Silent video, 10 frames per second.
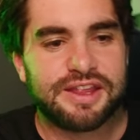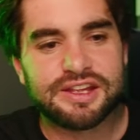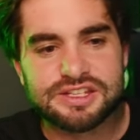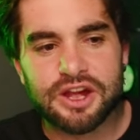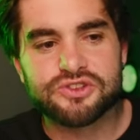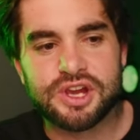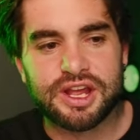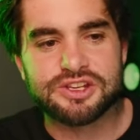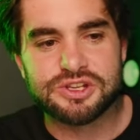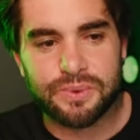that's that soundtrack
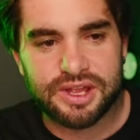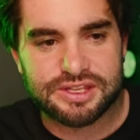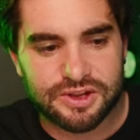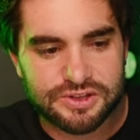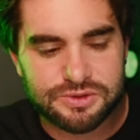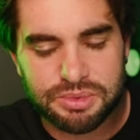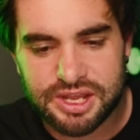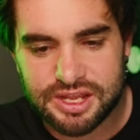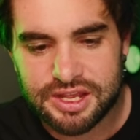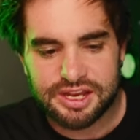actually went on to
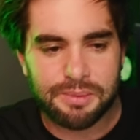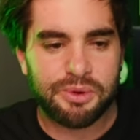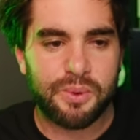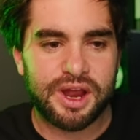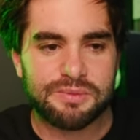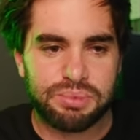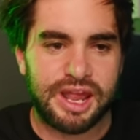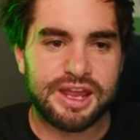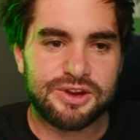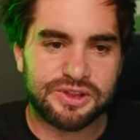being number one
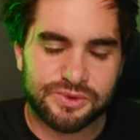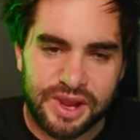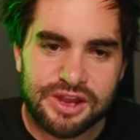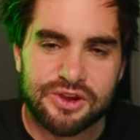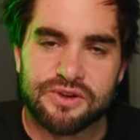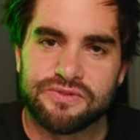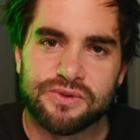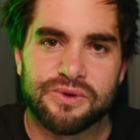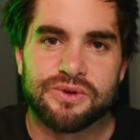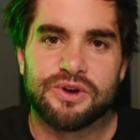played on the radio
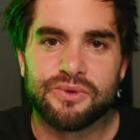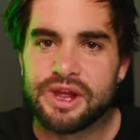for a really